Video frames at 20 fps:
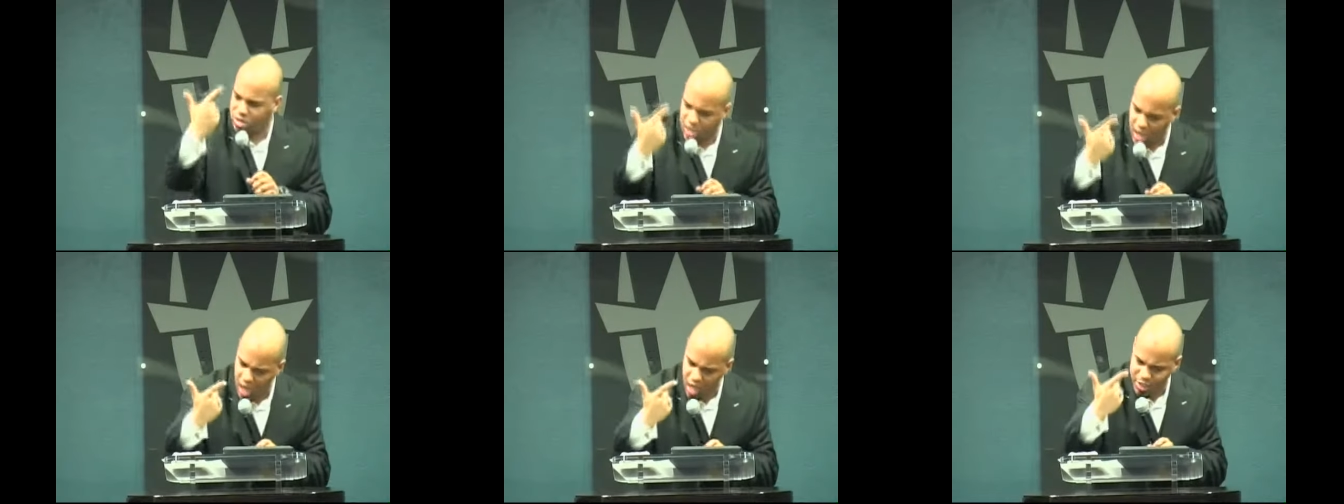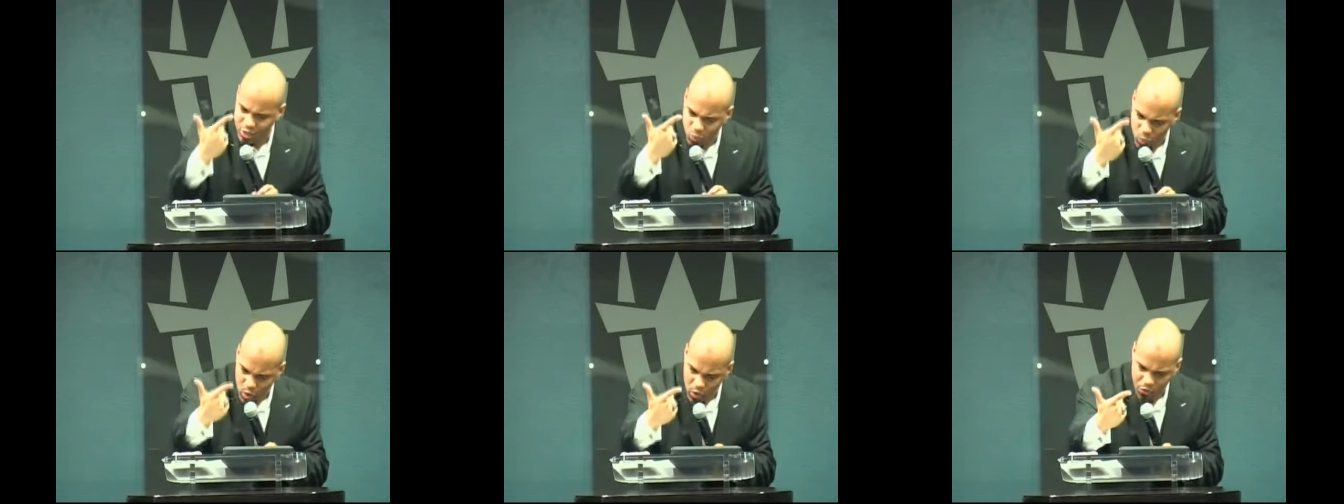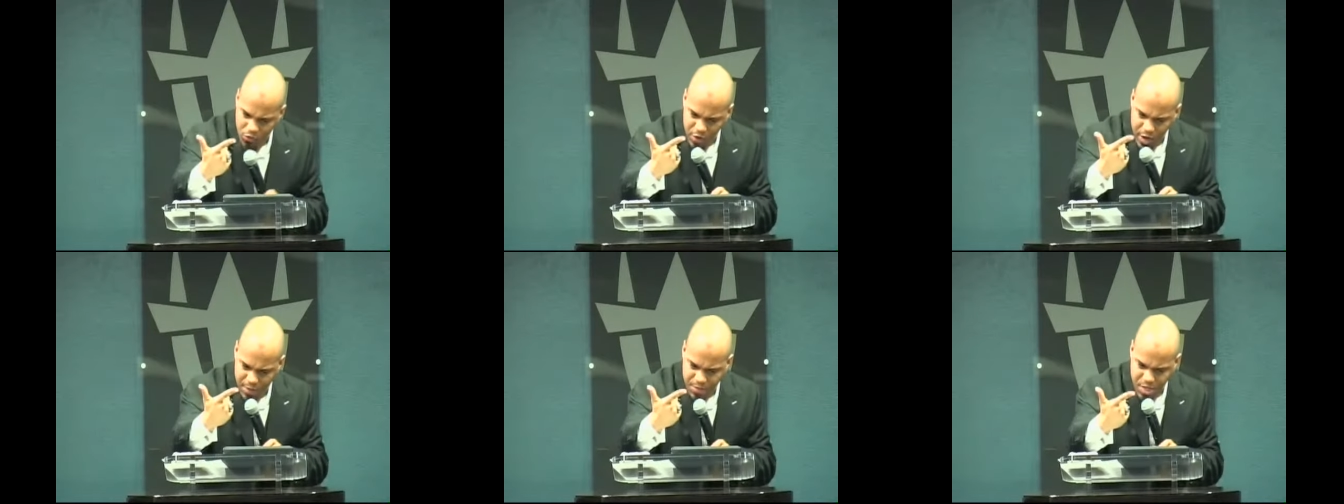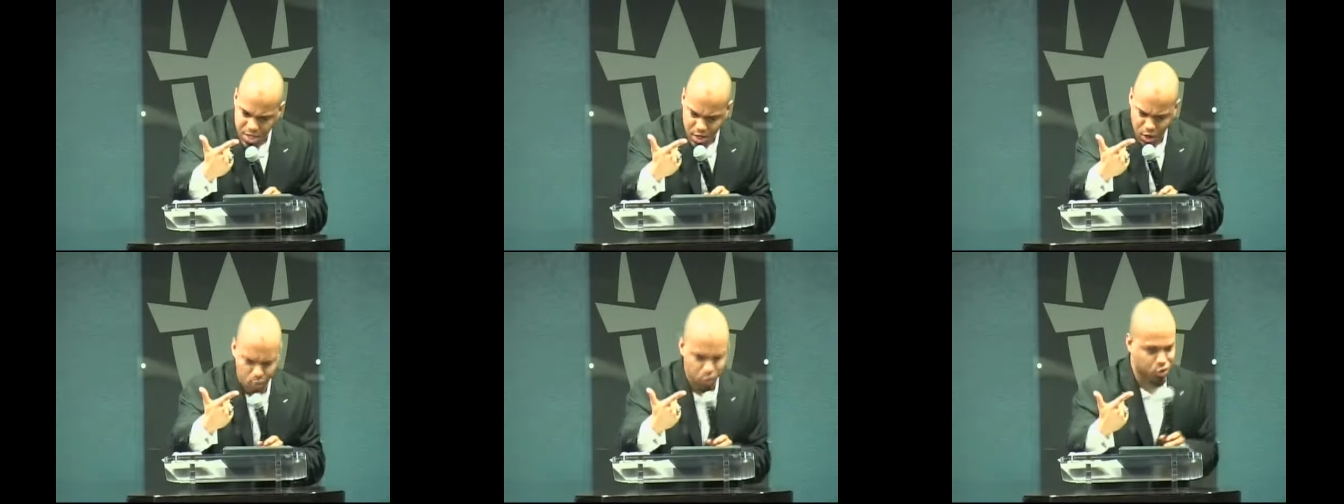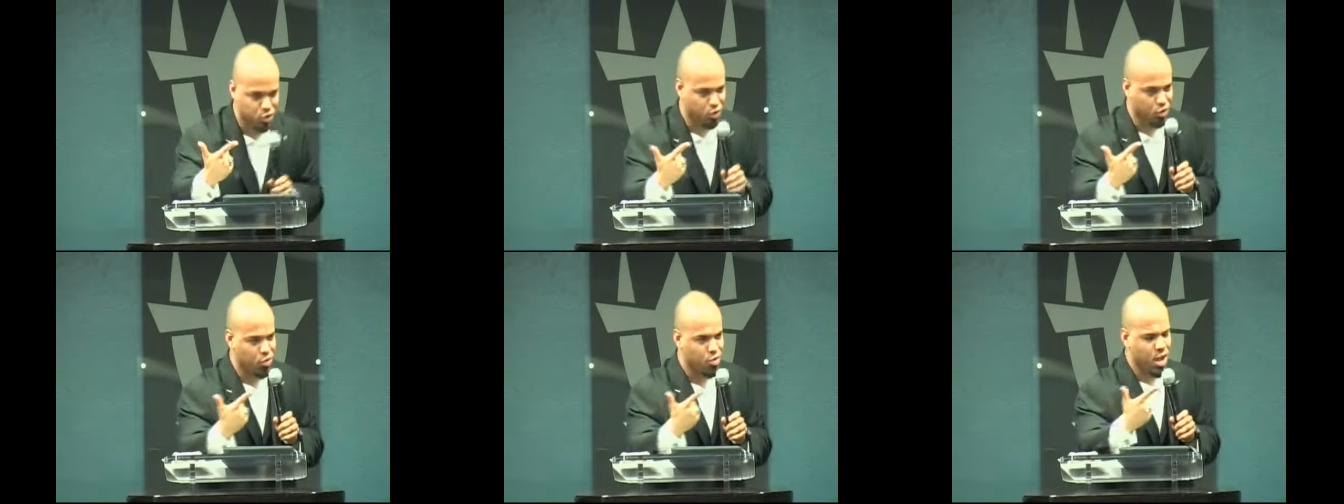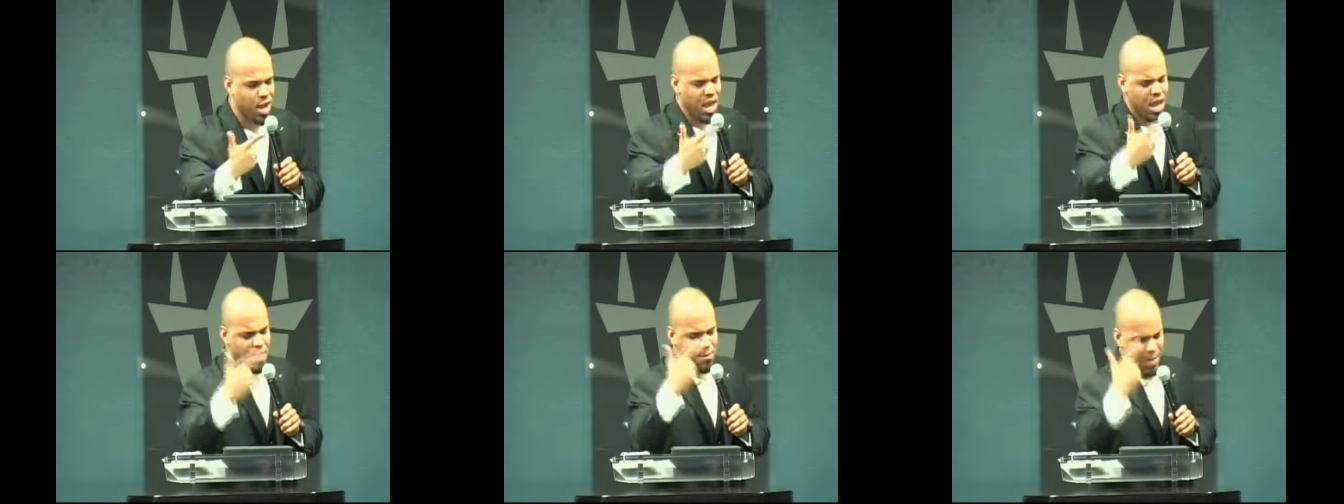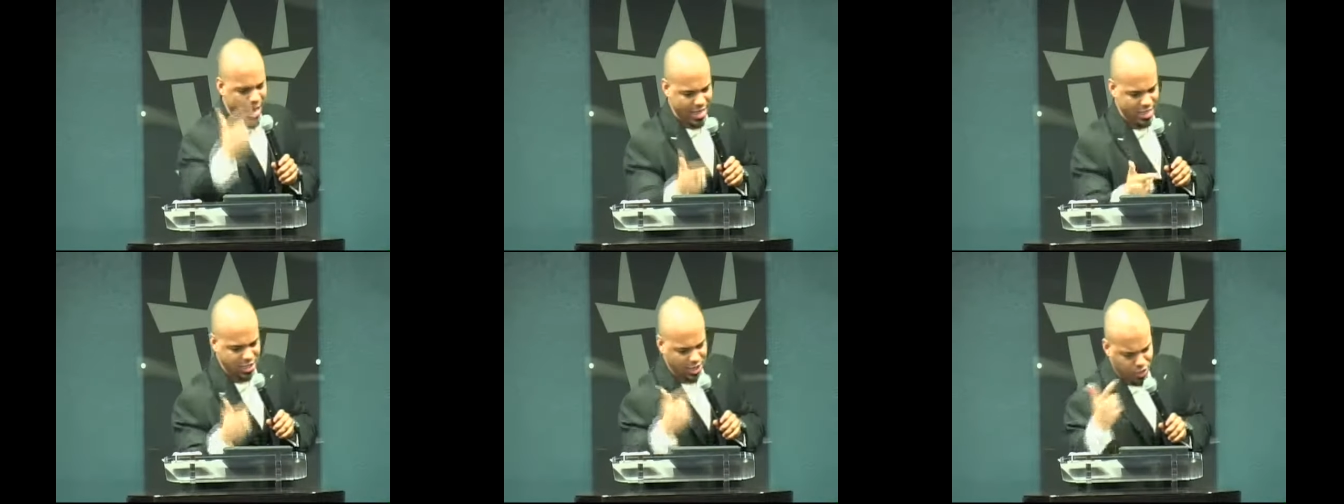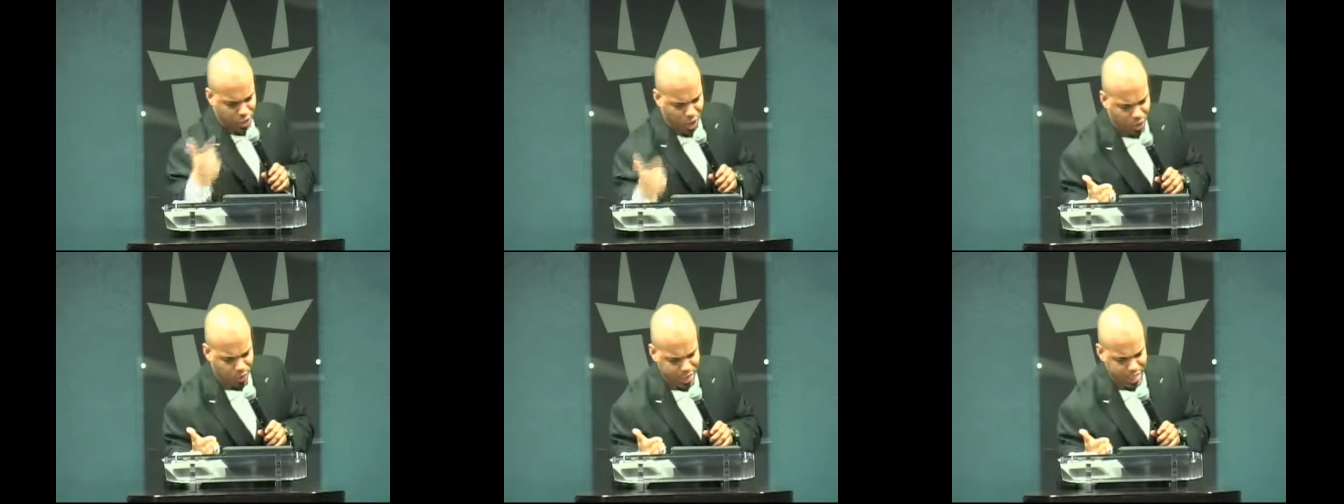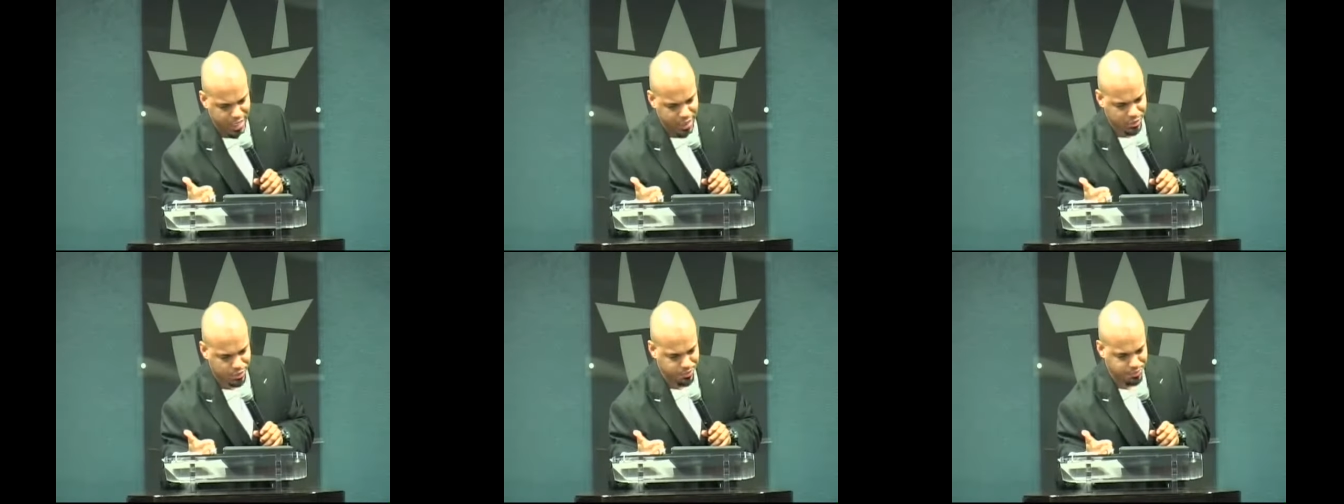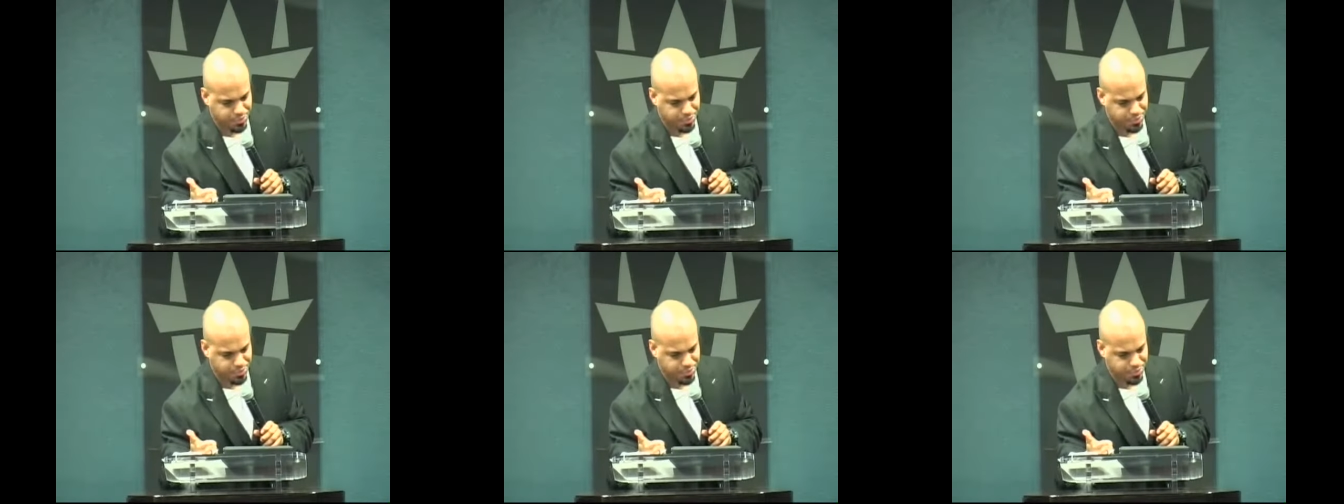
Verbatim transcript: God's will for him to go to Macedonia.